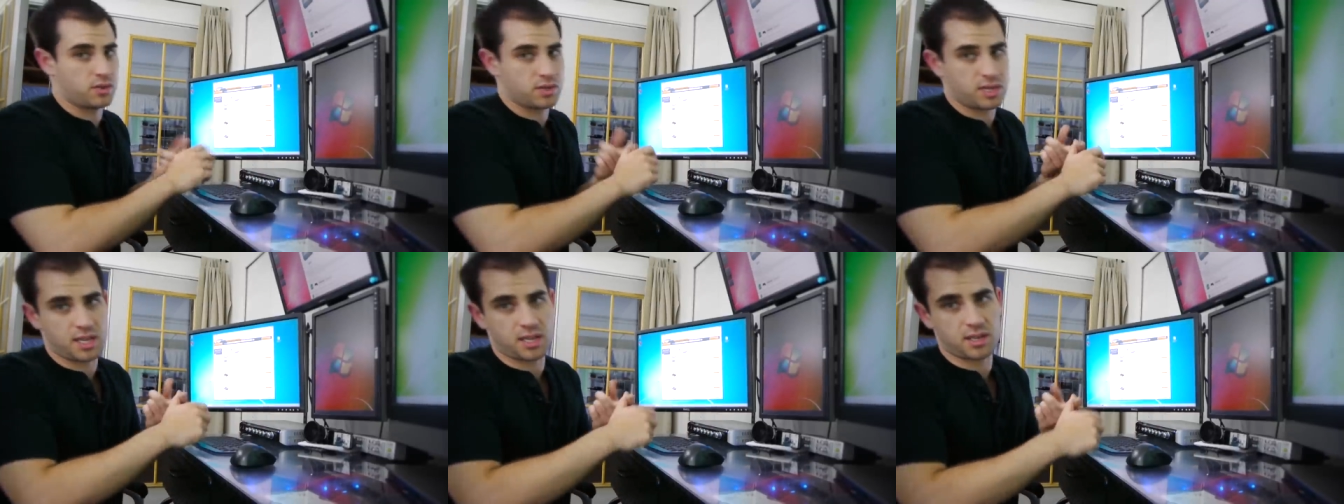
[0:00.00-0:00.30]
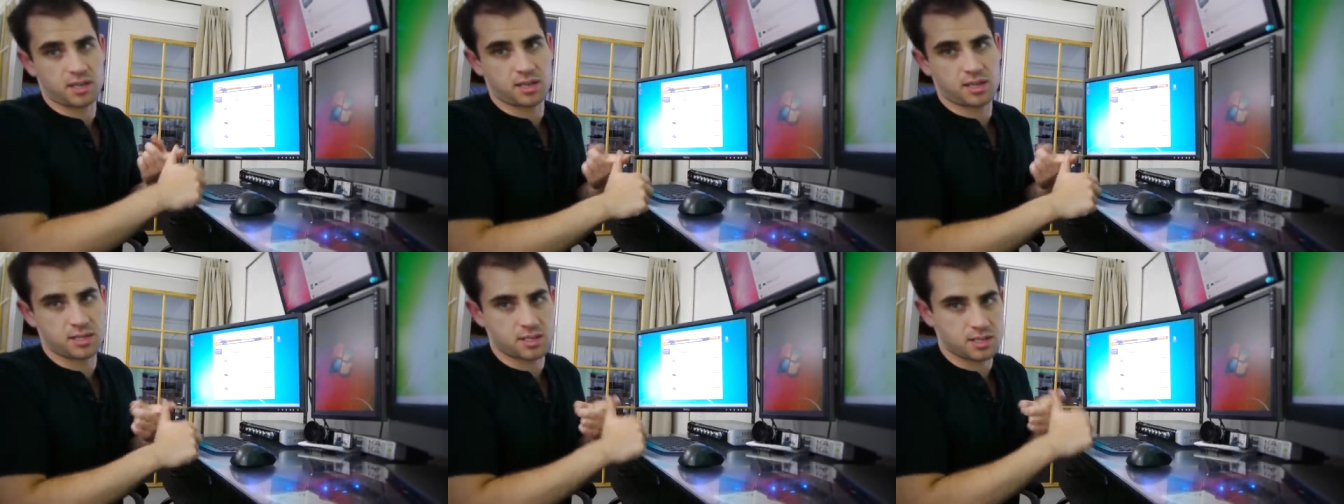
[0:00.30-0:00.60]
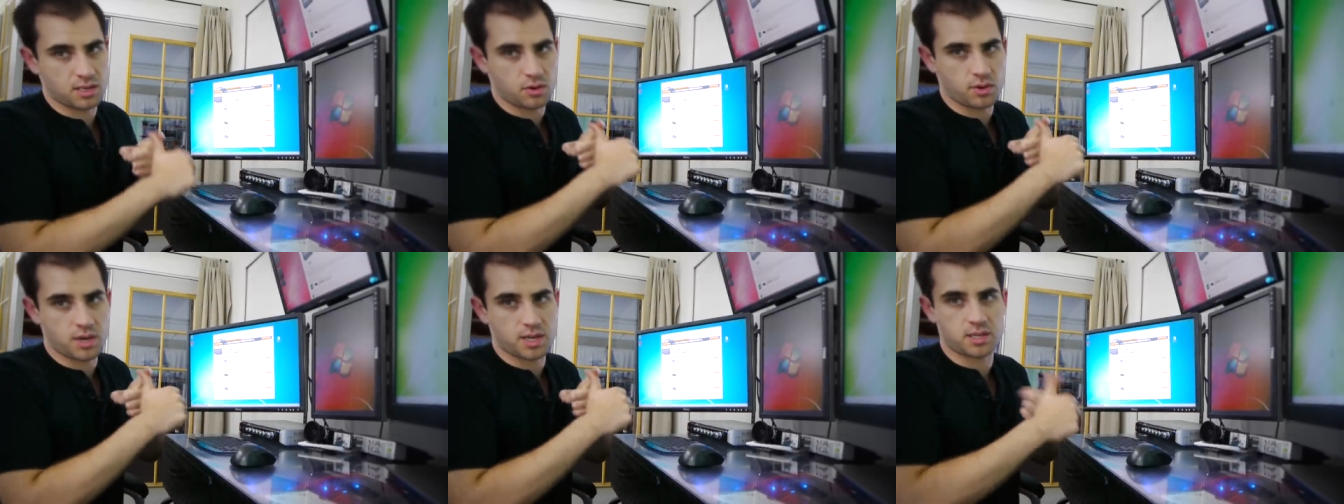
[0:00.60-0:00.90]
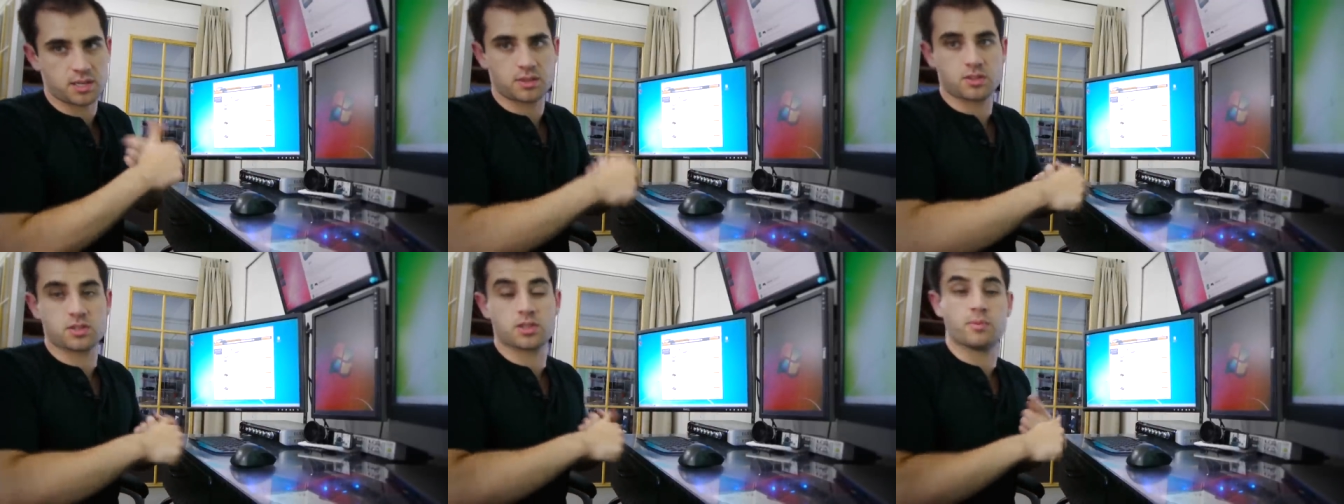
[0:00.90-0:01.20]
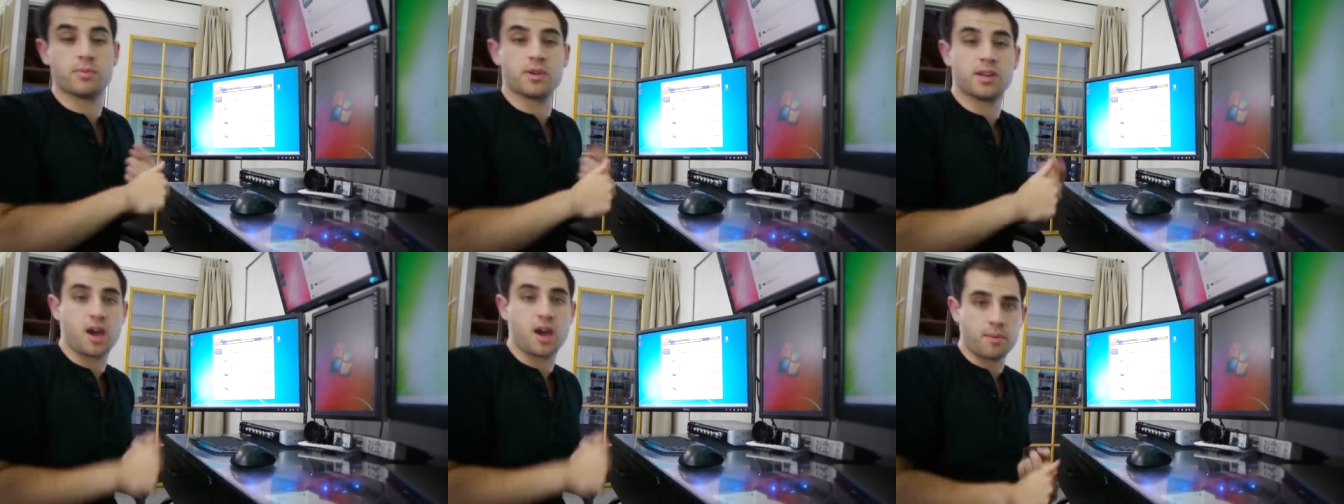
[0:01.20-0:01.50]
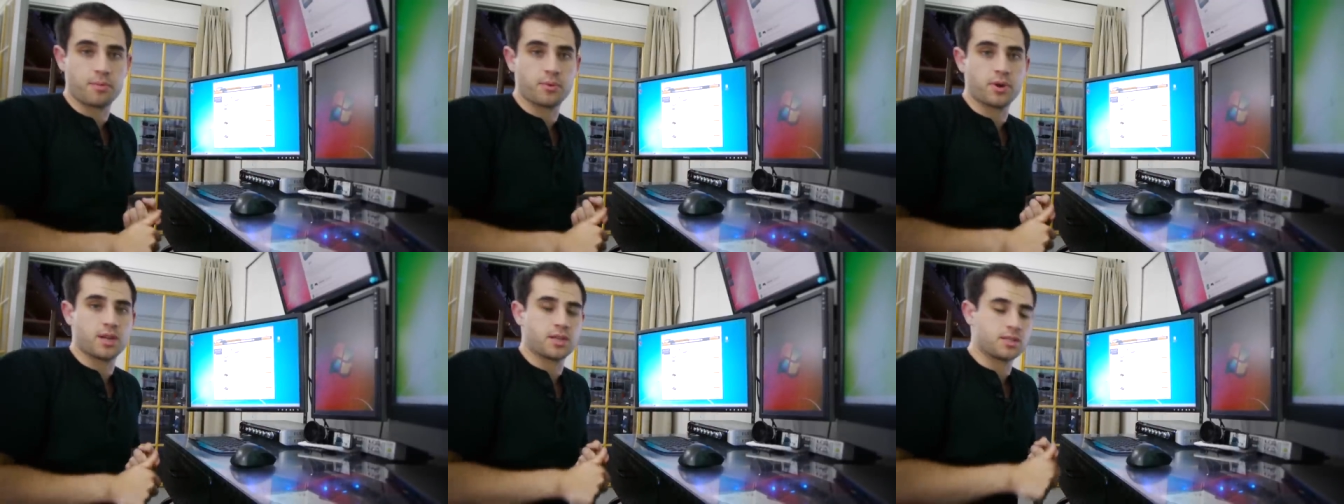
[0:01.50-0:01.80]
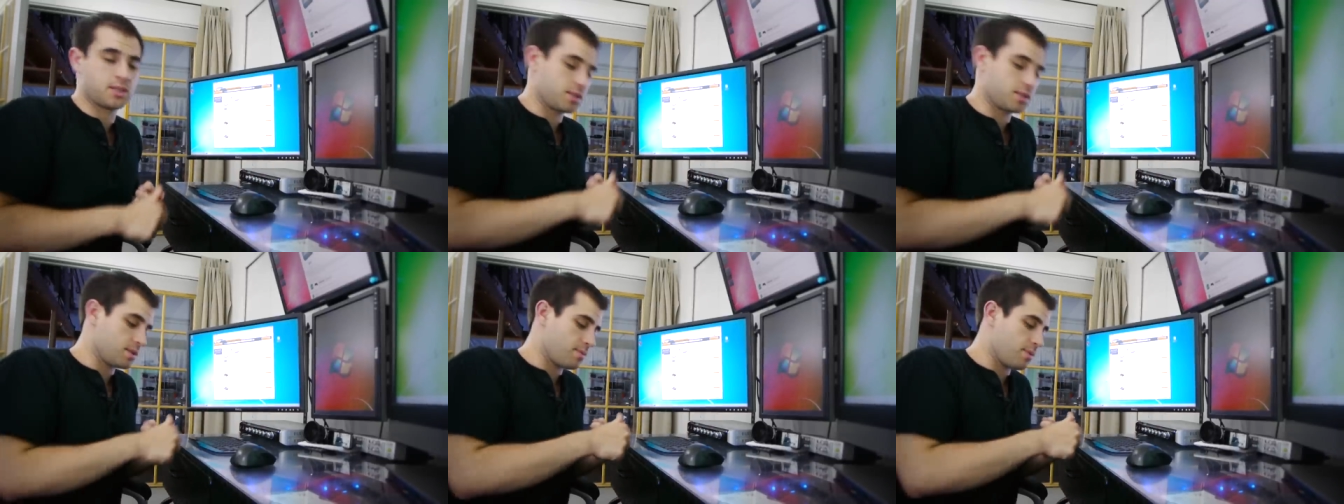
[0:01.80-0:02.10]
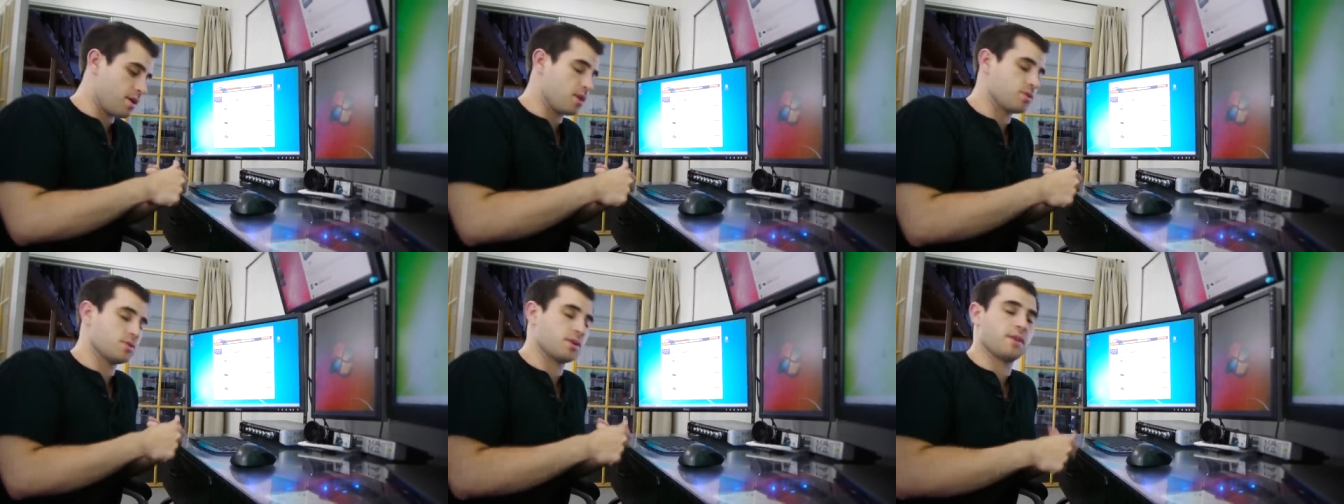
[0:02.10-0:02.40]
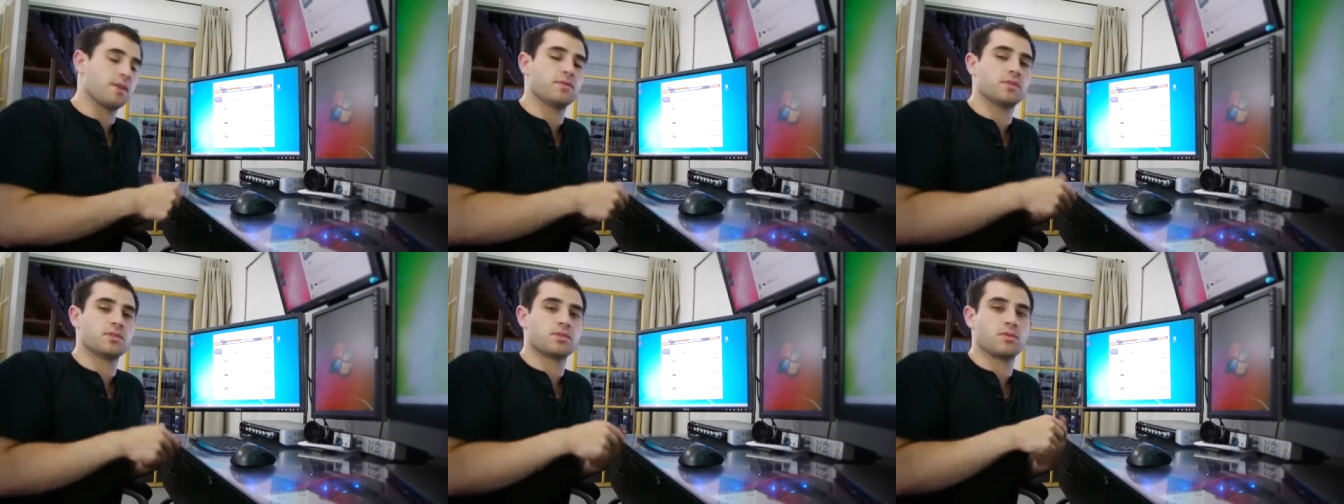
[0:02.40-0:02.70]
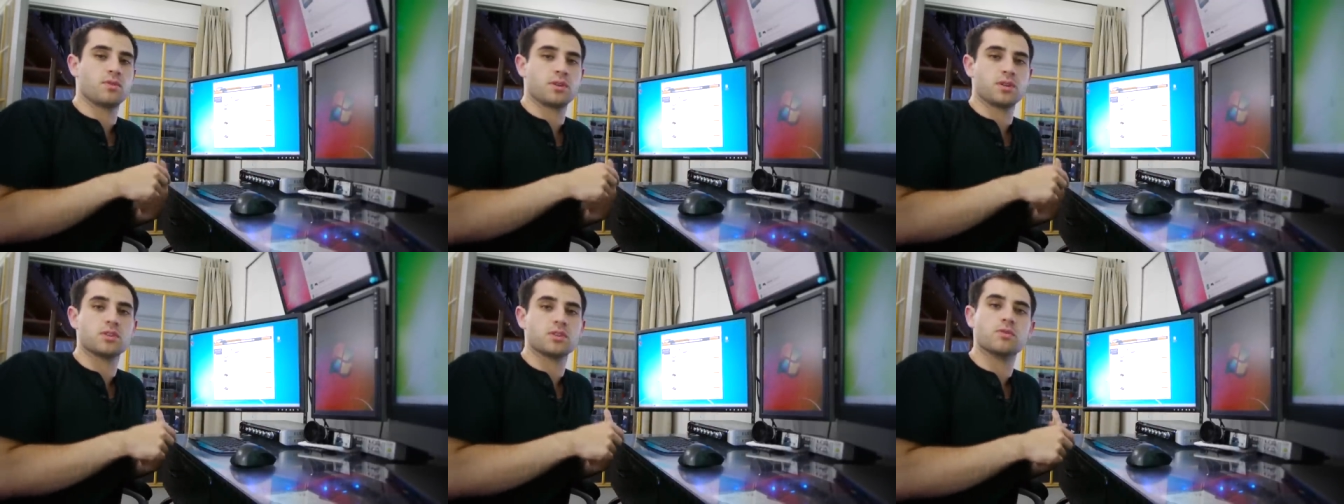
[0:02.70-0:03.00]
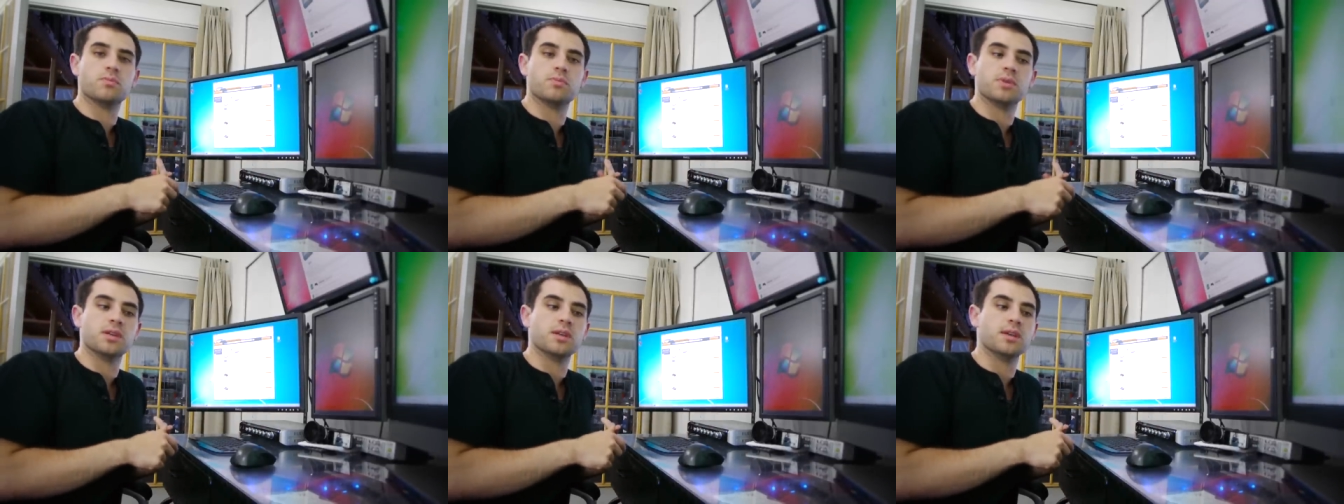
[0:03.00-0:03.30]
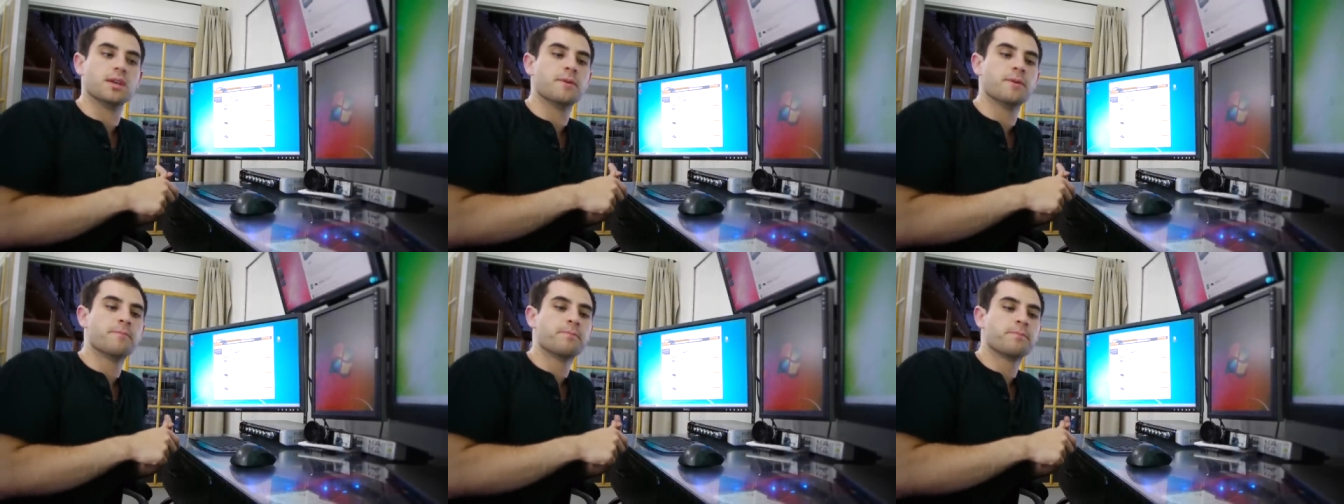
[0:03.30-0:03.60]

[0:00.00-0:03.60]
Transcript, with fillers: you take into consideration there's going to be an operating system hard drive, there's going to be